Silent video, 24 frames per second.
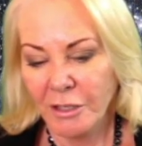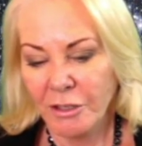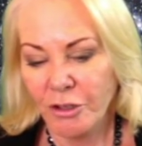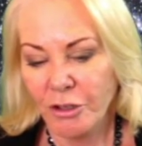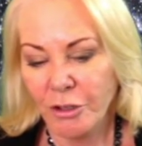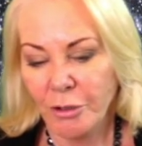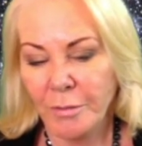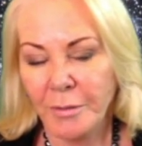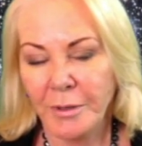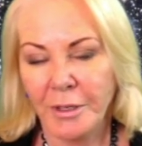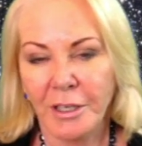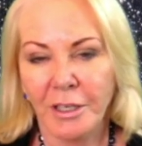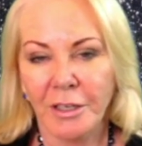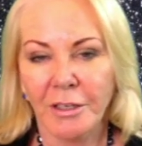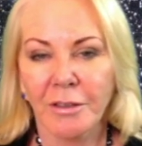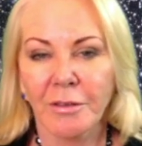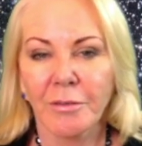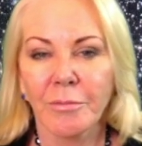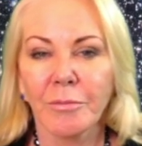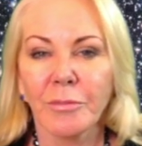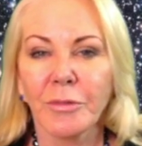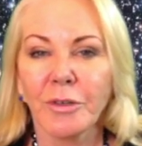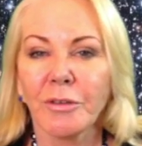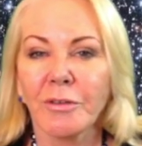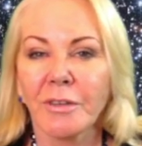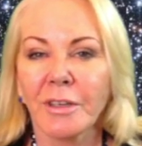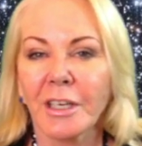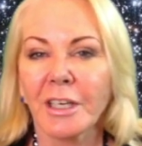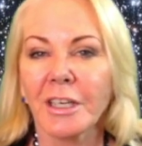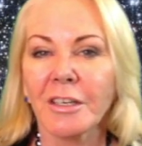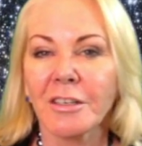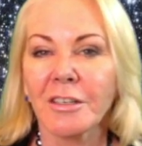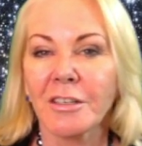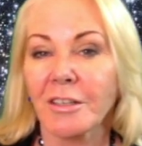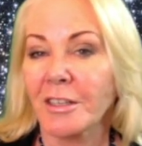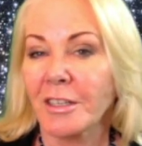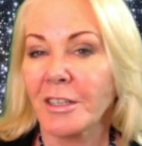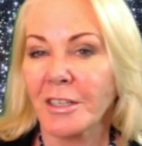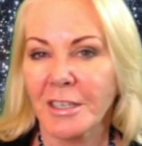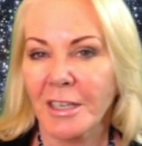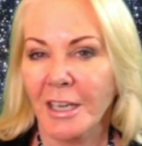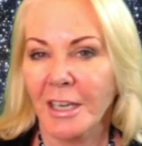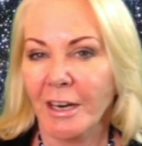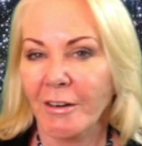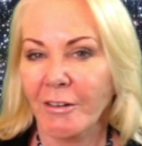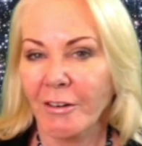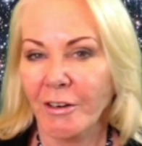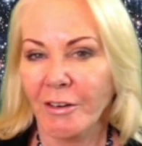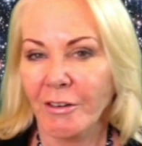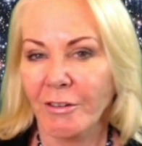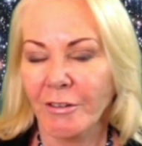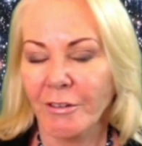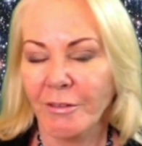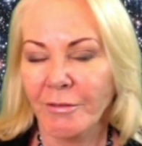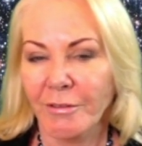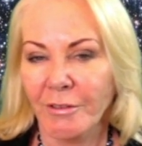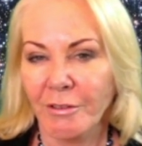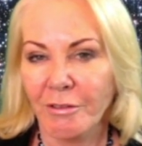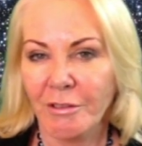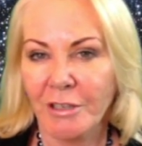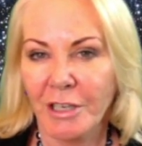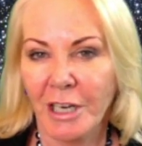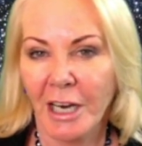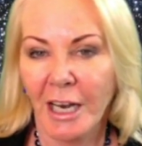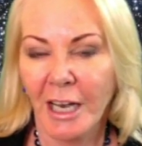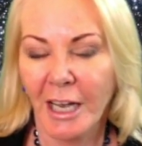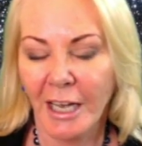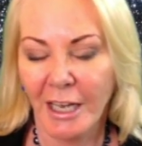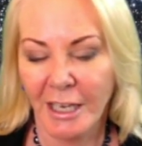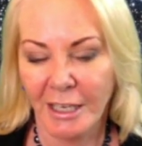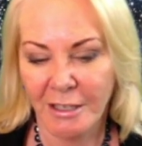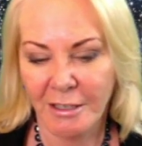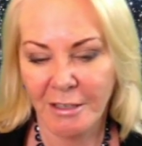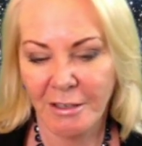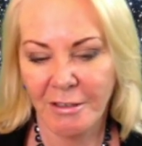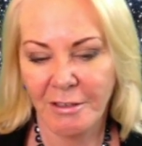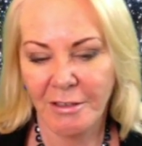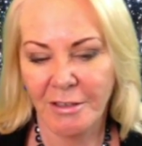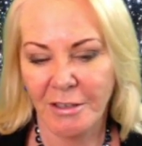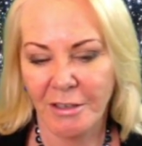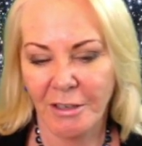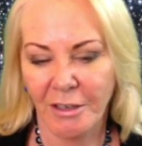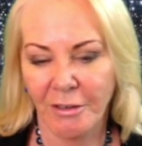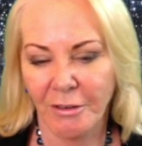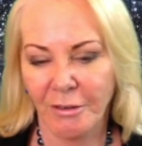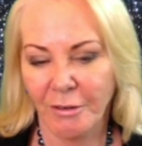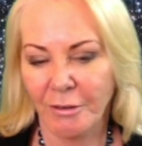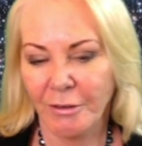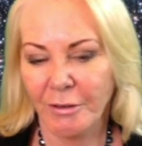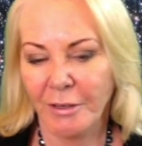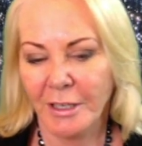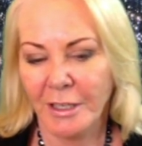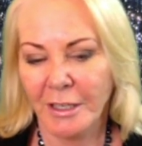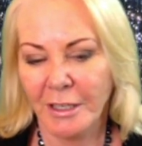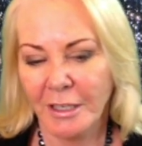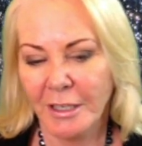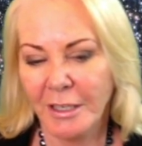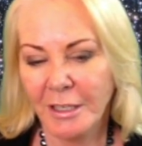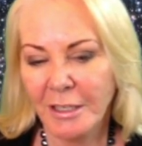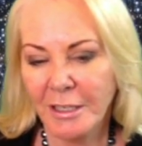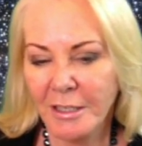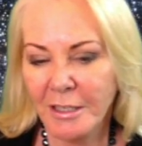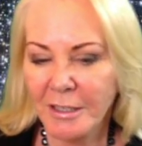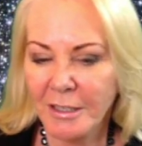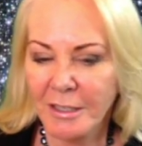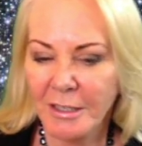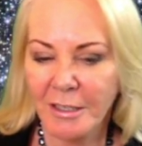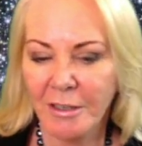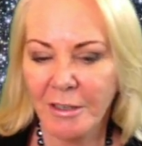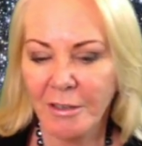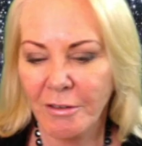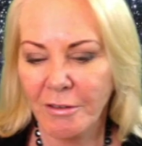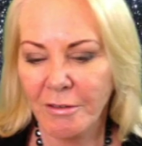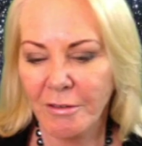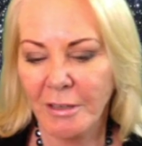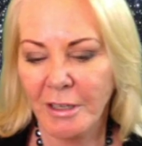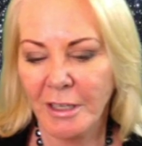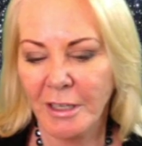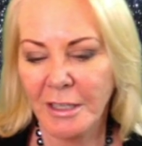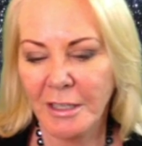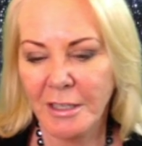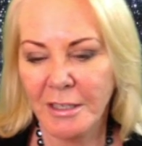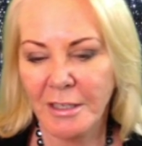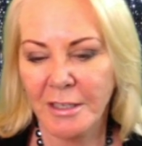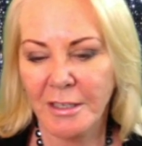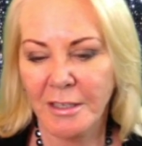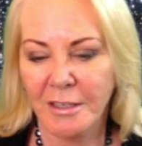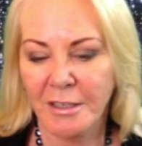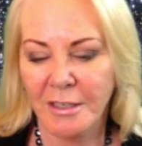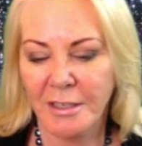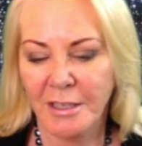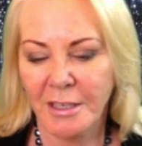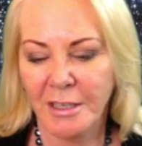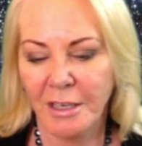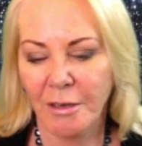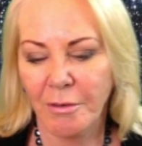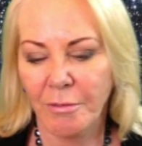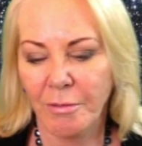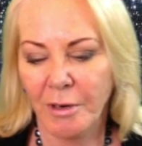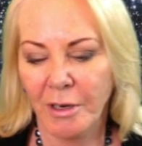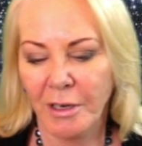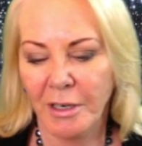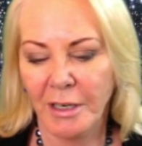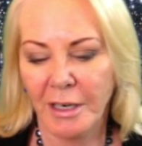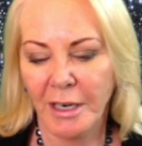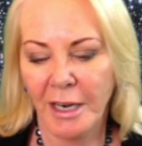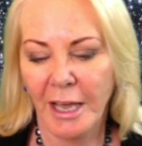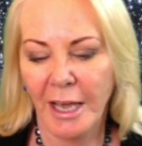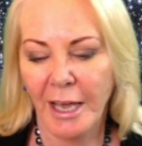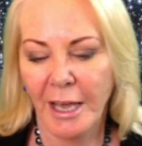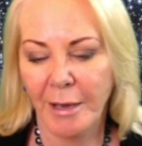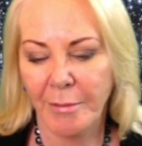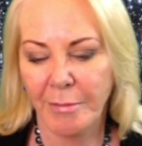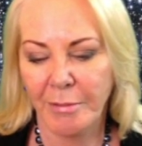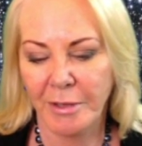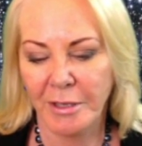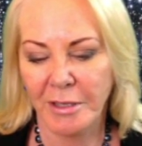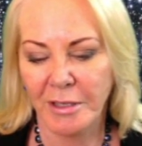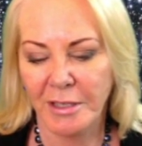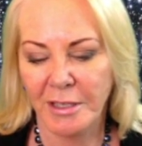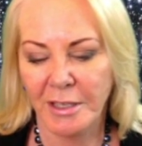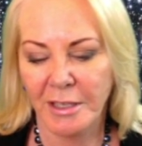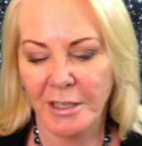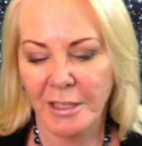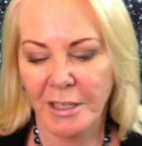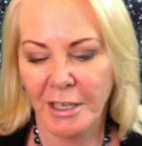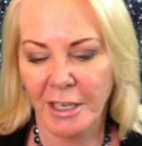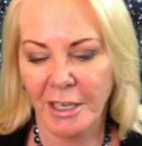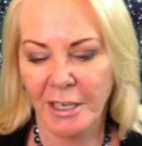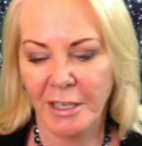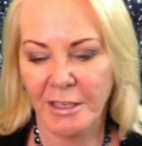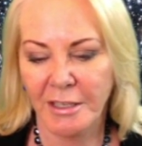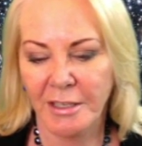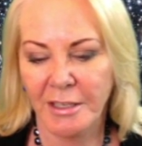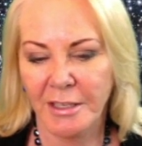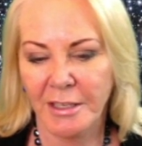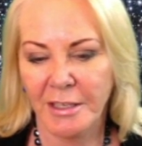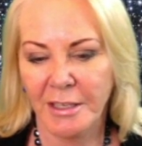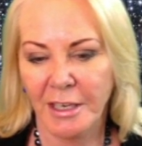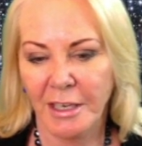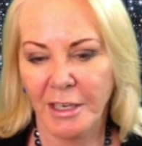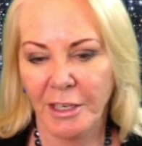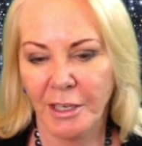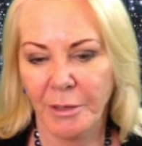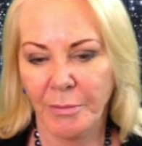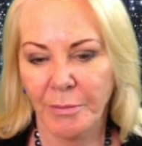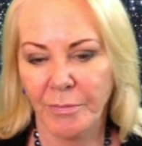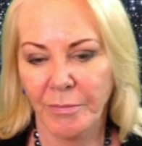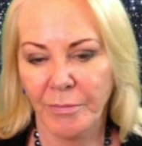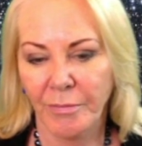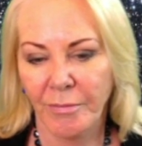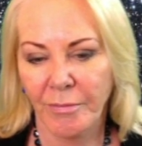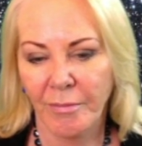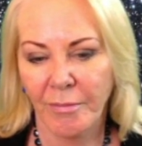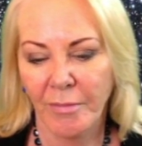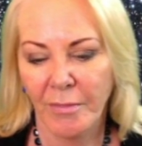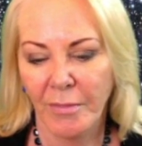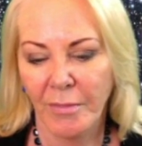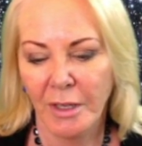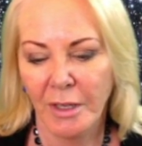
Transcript: Jupiter moving into this area of your chart. So let's see what happens. There's some